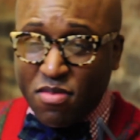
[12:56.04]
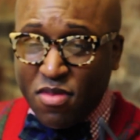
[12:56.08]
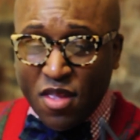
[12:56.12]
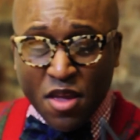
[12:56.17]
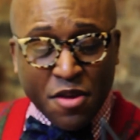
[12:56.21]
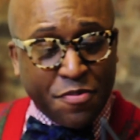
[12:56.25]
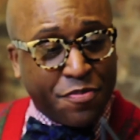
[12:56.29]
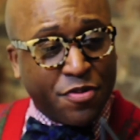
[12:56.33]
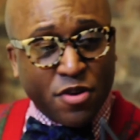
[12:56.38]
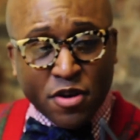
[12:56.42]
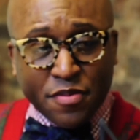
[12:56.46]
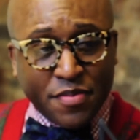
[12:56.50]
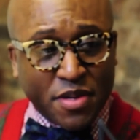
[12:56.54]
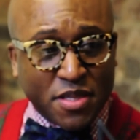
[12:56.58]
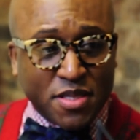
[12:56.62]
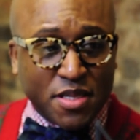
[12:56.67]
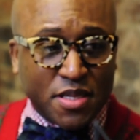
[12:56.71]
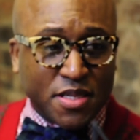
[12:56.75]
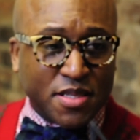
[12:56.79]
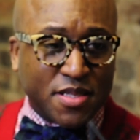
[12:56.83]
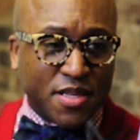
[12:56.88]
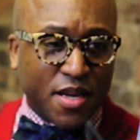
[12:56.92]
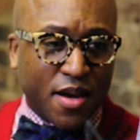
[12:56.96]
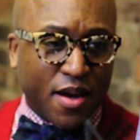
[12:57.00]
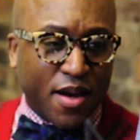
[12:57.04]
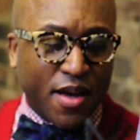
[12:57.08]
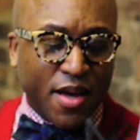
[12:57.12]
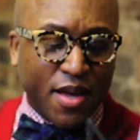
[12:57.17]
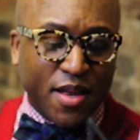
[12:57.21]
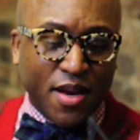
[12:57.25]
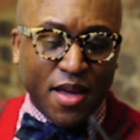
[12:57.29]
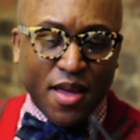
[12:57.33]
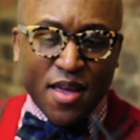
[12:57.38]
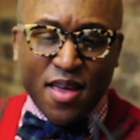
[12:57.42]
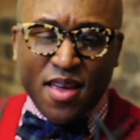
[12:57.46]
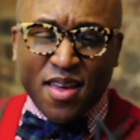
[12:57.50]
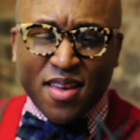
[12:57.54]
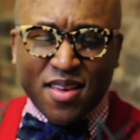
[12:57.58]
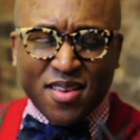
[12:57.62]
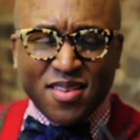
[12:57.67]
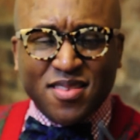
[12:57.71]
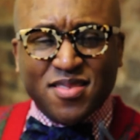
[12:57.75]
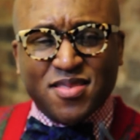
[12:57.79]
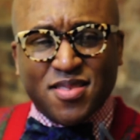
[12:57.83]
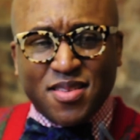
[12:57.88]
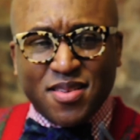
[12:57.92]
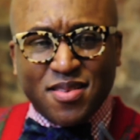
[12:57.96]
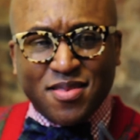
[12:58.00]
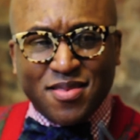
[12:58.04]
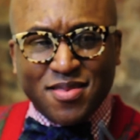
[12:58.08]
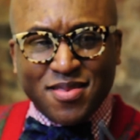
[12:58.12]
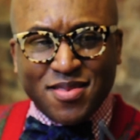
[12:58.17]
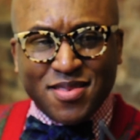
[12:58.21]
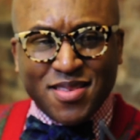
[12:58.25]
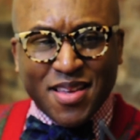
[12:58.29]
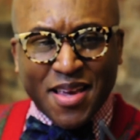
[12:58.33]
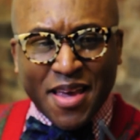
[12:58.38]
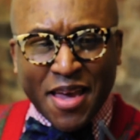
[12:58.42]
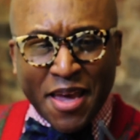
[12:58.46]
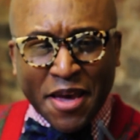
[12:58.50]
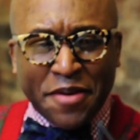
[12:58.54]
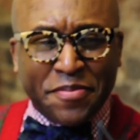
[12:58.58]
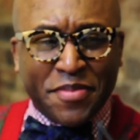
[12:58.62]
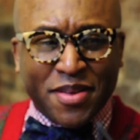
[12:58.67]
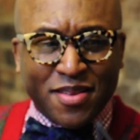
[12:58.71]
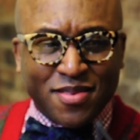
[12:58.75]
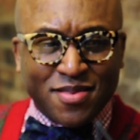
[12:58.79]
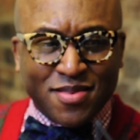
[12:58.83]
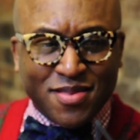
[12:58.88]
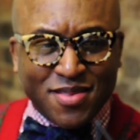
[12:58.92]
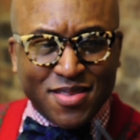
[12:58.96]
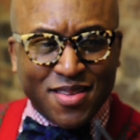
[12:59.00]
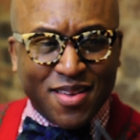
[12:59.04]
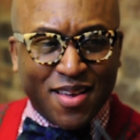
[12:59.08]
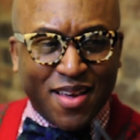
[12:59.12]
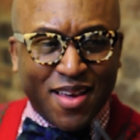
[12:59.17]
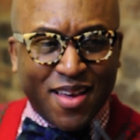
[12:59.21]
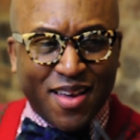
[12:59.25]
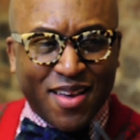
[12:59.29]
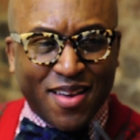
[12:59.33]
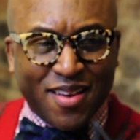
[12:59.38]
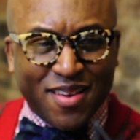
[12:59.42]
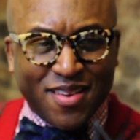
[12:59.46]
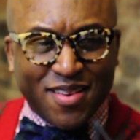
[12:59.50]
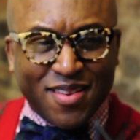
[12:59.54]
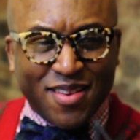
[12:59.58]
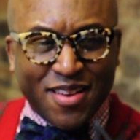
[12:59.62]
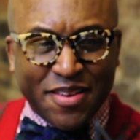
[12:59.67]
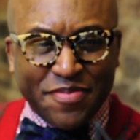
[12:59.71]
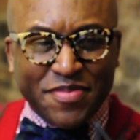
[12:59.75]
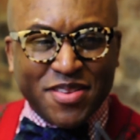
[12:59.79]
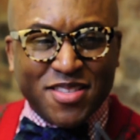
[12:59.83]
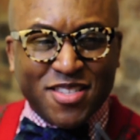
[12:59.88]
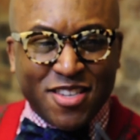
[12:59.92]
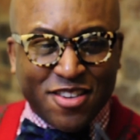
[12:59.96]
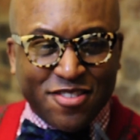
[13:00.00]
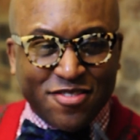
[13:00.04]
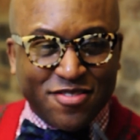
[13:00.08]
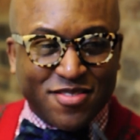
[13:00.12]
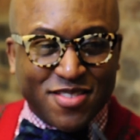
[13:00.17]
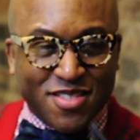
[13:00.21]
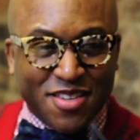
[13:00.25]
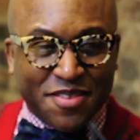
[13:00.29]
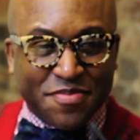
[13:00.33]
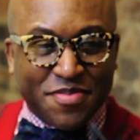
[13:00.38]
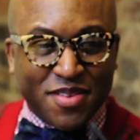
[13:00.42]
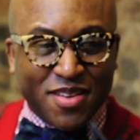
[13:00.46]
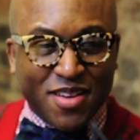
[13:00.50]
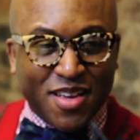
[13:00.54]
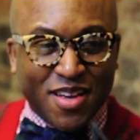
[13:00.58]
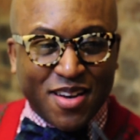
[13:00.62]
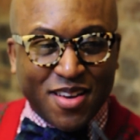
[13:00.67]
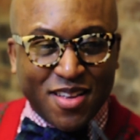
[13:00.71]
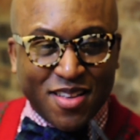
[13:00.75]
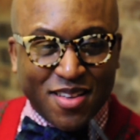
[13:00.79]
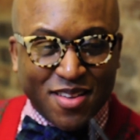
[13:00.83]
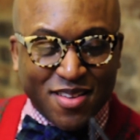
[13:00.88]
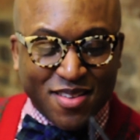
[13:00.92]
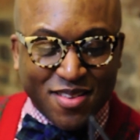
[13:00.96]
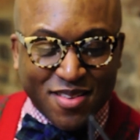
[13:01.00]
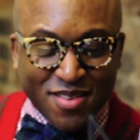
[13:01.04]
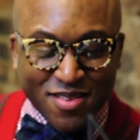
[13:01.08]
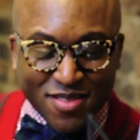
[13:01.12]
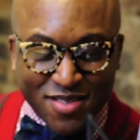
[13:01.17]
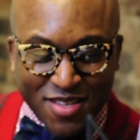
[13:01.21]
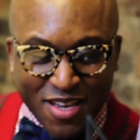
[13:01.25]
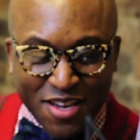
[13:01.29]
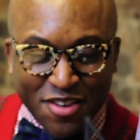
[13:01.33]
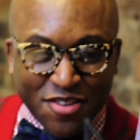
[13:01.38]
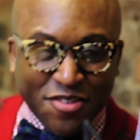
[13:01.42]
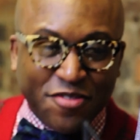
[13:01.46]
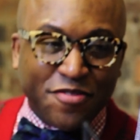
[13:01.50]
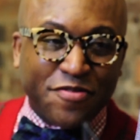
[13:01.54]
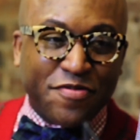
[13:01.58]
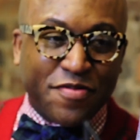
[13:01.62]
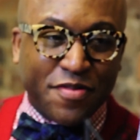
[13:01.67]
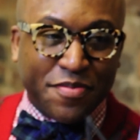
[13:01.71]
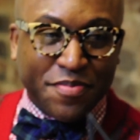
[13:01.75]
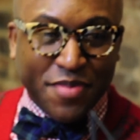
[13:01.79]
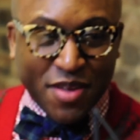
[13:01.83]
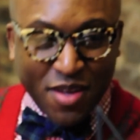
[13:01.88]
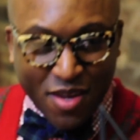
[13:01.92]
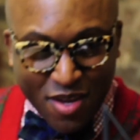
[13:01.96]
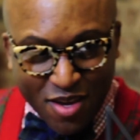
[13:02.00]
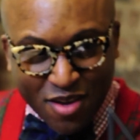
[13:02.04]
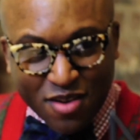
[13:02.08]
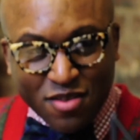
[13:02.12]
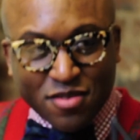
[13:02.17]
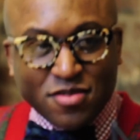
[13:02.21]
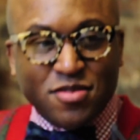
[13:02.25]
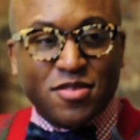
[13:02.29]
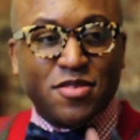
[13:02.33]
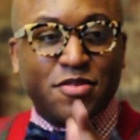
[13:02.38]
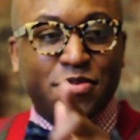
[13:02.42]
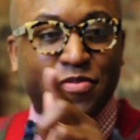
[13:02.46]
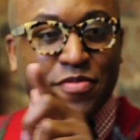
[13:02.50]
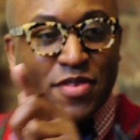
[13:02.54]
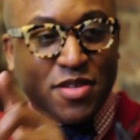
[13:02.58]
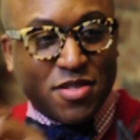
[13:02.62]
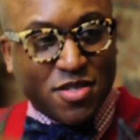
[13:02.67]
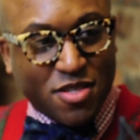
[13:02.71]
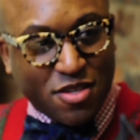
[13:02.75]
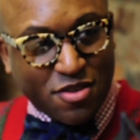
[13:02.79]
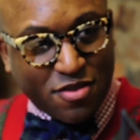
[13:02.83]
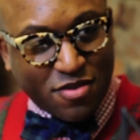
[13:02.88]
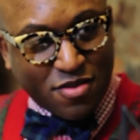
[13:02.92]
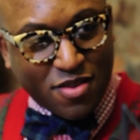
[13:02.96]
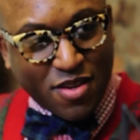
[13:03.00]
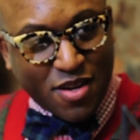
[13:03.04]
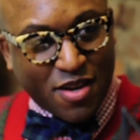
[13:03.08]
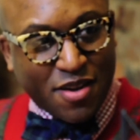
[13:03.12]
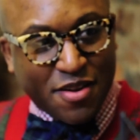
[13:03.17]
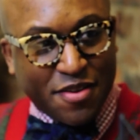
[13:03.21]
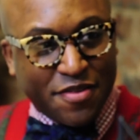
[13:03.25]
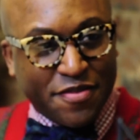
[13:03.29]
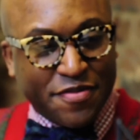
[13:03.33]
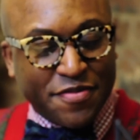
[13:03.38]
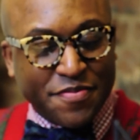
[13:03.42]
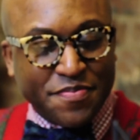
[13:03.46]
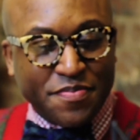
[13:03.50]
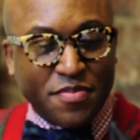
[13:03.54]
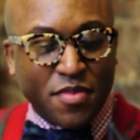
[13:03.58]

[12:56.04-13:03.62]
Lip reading: he pulled me to the side and he says, Hammonds, let me tell you something that'll take you from here to the rest of your life.